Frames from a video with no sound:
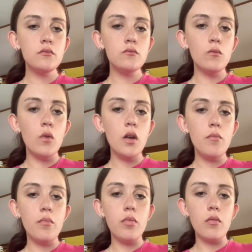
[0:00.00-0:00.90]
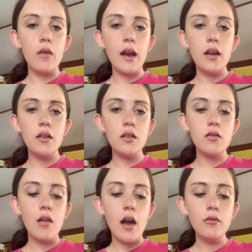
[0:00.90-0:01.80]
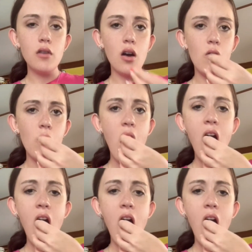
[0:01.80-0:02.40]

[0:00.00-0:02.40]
What brand? I don't know.